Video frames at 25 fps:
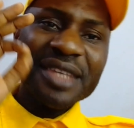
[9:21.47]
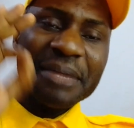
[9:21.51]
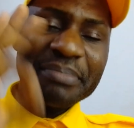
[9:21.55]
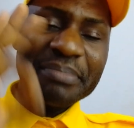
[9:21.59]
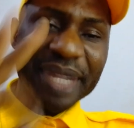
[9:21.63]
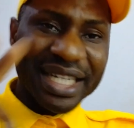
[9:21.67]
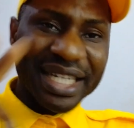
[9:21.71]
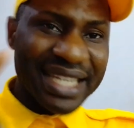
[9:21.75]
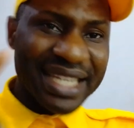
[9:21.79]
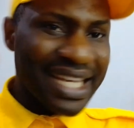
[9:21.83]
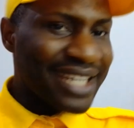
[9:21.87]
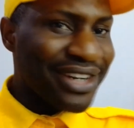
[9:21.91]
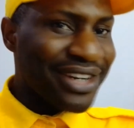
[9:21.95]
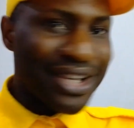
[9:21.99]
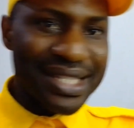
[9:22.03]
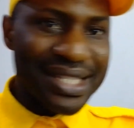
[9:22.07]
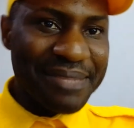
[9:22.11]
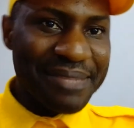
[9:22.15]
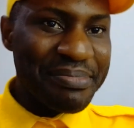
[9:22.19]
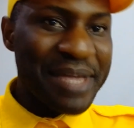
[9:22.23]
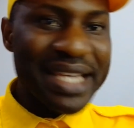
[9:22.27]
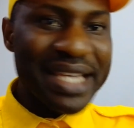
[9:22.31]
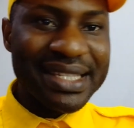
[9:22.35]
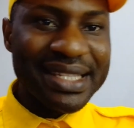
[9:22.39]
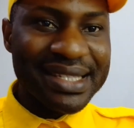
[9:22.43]
But it
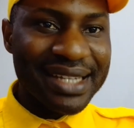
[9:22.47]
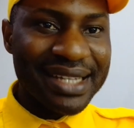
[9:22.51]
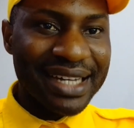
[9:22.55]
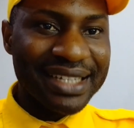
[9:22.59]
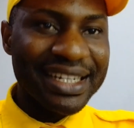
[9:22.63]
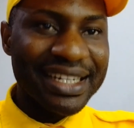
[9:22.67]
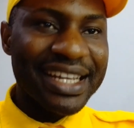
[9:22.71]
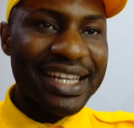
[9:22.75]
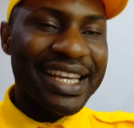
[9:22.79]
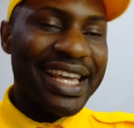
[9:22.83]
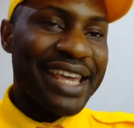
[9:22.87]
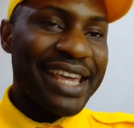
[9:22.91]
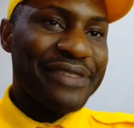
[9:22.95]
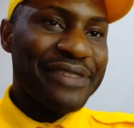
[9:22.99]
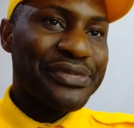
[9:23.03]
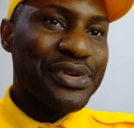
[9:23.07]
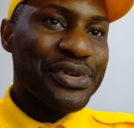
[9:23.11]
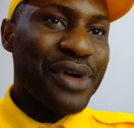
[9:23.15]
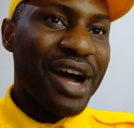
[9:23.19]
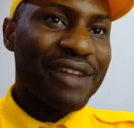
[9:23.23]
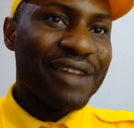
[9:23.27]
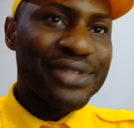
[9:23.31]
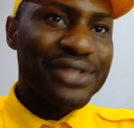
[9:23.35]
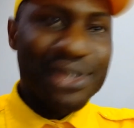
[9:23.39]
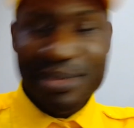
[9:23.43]
doesn't mean that if you
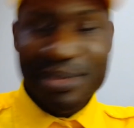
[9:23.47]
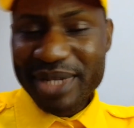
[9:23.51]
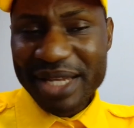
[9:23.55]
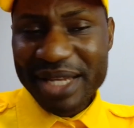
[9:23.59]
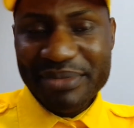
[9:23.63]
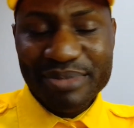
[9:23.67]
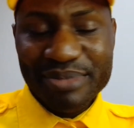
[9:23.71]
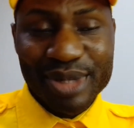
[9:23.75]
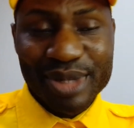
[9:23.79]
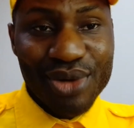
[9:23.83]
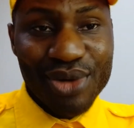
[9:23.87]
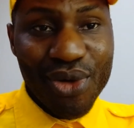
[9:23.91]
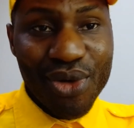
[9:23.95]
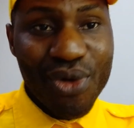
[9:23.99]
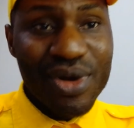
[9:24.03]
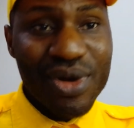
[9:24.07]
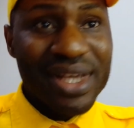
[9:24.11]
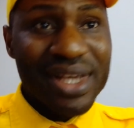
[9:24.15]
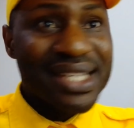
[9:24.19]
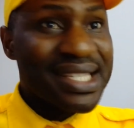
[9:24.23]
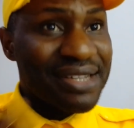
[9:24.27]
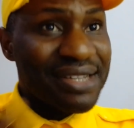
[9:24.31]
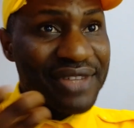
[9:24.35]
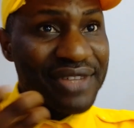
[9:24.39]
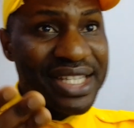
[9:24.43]
have something below
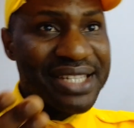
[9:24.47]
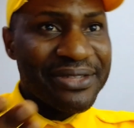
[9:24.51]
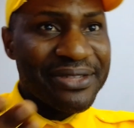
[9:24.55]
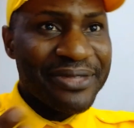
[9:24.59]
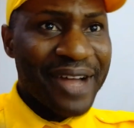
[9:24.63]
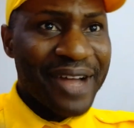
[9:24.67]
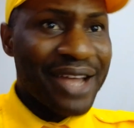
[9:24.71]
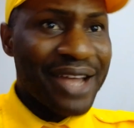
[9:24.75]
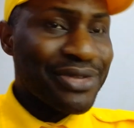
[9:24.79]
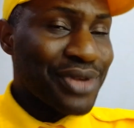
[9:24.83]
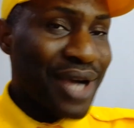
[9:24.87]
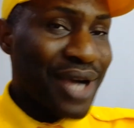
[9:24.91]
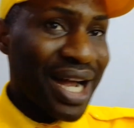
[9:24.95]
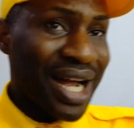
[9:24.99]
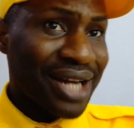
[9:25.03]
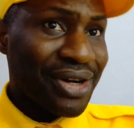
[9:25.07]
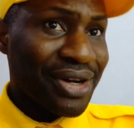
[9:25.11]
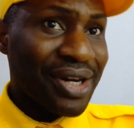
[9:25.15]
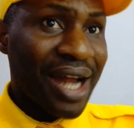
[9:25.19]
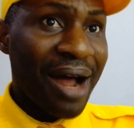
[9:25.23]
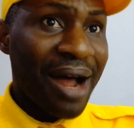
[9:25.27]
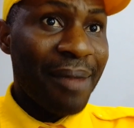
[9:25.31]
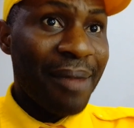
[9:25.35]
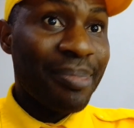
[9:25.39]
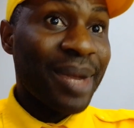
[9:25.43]
75, you
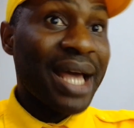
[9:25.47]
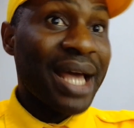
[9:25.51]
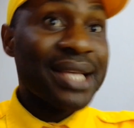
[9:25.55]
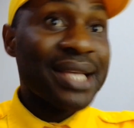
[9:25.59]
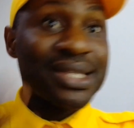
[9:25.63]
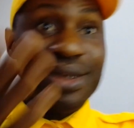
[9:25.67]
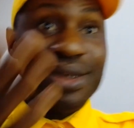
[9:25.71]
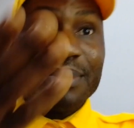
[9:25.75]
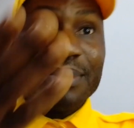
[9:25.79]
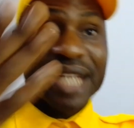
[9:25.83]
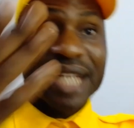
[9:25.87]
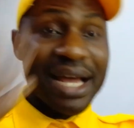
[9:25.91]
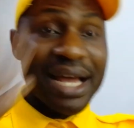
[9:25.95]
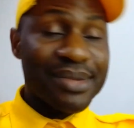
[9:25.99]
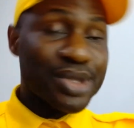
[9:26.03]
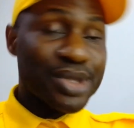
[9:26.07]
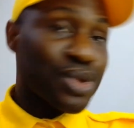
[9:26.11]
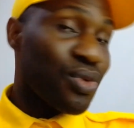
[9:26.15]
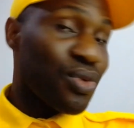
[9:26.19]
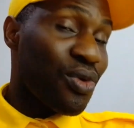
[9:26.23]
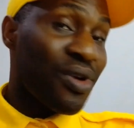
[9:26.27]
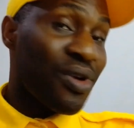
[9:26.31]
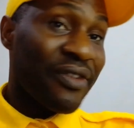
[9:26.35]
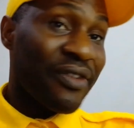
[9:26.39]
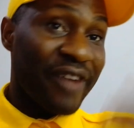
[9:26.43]
cannot apply. Sometimes you
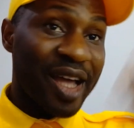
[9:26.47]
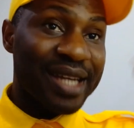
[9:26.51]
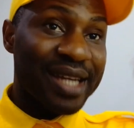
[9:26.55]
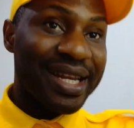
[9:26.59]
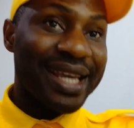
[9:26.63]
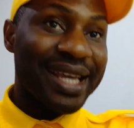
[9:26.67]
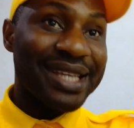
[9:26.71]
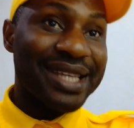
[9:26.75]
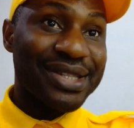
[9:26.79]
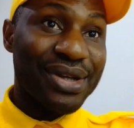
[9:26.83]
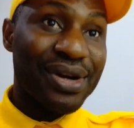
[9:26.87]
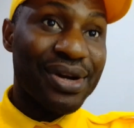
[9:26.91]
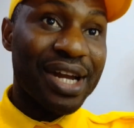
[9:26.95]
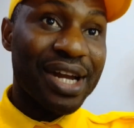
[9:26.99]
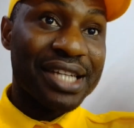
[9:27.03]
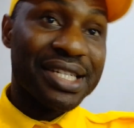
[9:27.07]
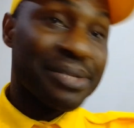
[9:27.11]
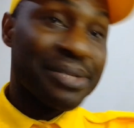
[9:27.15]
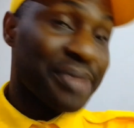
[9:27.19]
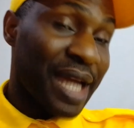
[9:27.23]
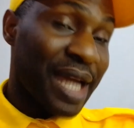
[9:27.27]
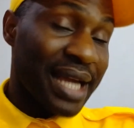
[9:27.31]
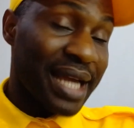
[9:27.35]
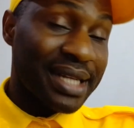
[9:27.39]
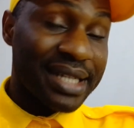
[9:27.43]
will find a
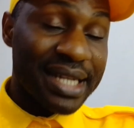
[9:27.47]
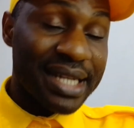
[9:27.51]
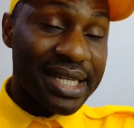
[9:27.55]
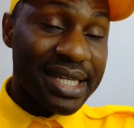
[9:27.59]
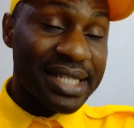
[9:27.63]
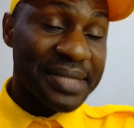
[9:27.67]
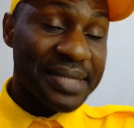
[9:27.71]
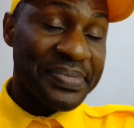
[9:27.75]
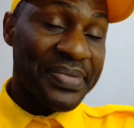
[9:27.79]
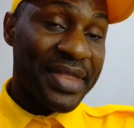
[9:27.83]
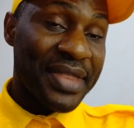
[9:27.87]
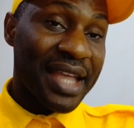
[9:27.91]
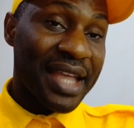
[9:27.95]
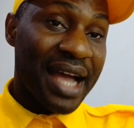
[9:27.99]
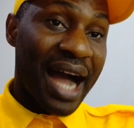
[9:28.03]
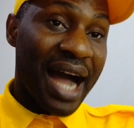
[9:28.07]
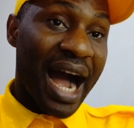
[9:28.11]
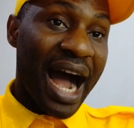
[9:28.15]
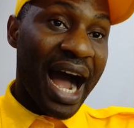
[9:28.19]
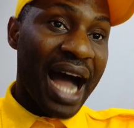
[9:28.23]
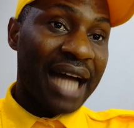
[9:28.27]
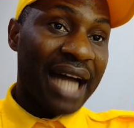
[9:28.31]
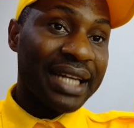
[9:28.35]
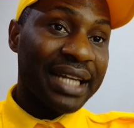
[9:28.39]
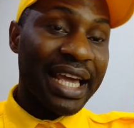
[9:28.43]
scholarship like this,
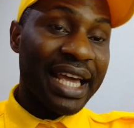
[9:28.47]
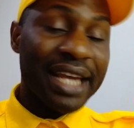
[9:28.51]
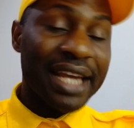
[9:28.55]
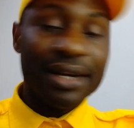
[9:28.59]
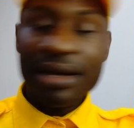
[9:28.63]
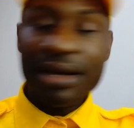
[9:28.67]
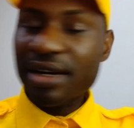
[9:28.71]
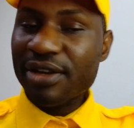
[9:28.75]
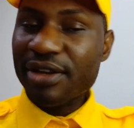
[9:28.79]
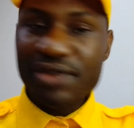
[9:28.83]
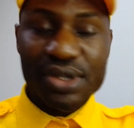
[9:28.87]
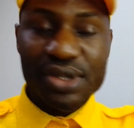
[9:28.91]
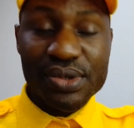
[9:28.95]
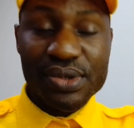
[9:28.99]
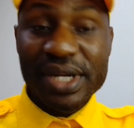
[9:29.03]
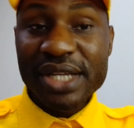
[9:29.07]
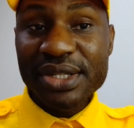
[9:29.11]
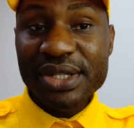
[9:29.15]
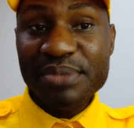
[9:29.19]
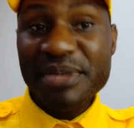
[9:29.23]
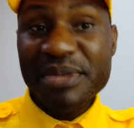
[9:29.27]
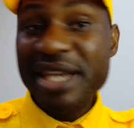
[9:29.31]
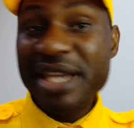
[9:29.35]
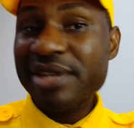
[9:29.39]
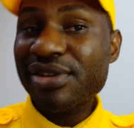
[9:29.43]
and a lot of
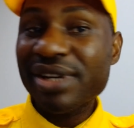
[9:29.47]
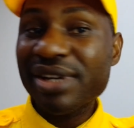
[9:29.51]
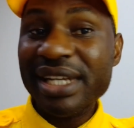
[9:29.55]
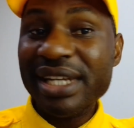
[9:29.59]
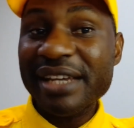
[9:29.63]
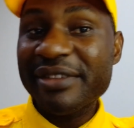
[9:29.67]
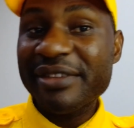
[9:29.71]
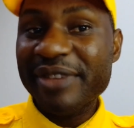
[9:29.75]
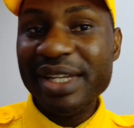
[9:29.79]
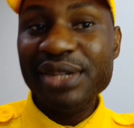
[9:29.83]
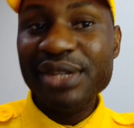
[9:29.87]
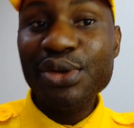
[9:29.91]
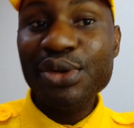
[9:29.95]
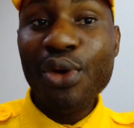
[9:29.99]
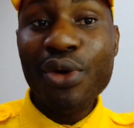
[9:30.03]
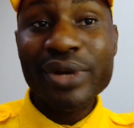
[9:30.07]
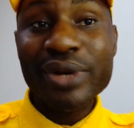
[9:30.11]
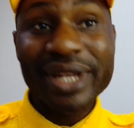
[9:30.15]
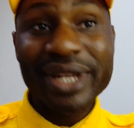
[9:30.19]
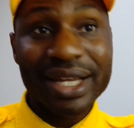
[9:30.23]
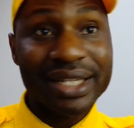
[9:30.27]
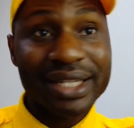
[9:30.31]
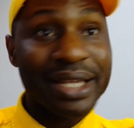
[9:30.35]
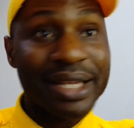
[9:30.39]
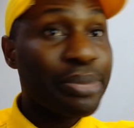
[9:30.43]
students may not even know
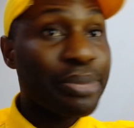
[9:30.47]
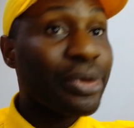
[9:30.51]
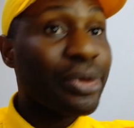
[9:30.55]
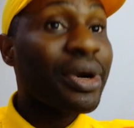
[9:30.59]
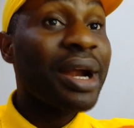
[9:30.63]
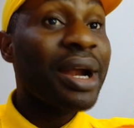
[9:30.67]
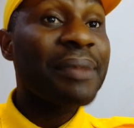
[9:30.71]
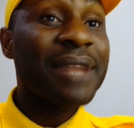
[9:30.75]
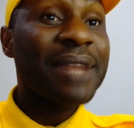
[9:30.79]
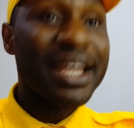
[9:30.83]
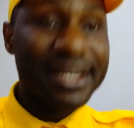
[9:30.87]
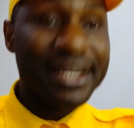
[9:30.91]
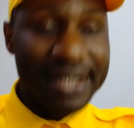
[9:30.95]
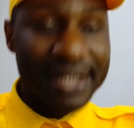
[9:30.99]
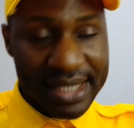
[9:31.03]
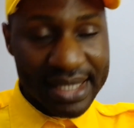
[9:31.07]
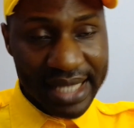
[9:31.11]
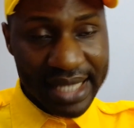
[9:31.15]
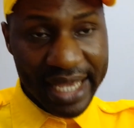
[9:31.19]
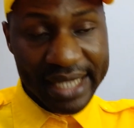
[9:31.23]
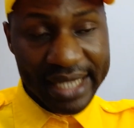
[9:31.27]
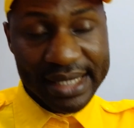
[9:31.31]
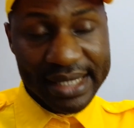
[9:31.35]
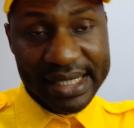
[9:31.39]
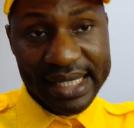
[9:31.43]
that a program like this
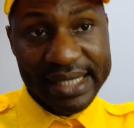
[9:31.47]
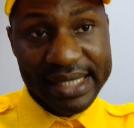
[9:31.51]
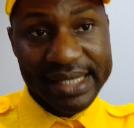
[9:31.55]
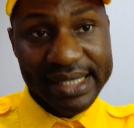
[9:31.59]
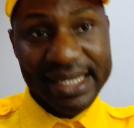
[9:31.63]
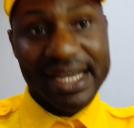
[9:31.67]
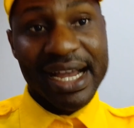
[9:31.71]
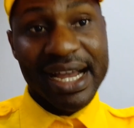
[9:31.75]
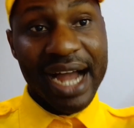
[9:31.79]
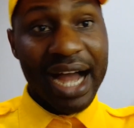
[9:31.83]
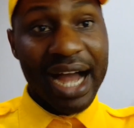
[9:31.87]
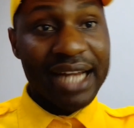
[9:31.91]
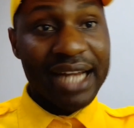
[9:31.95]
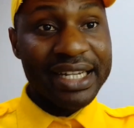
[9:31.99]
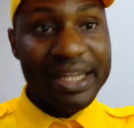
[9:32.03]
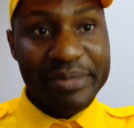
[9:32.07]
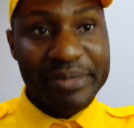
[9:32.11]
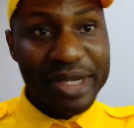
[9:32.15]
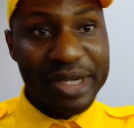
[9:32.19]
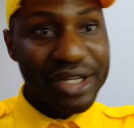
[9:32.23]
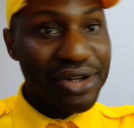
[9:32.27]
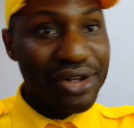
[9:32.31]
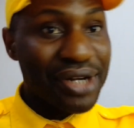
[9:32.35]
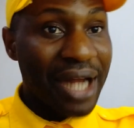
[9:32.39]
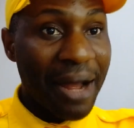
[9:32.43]
exists, and they
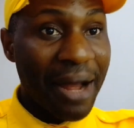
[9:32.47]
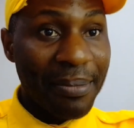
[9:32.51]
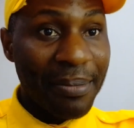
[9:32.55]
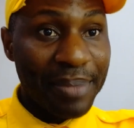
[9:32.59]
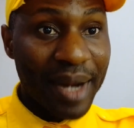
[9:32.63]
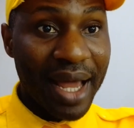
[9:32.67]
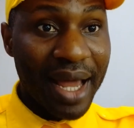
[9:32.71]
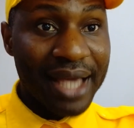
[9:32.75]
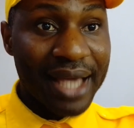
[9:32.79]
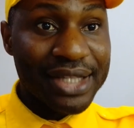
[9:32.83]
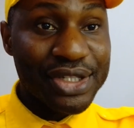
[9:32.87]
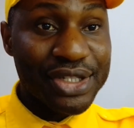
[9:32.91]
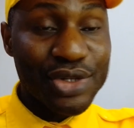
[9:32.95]
may not apply.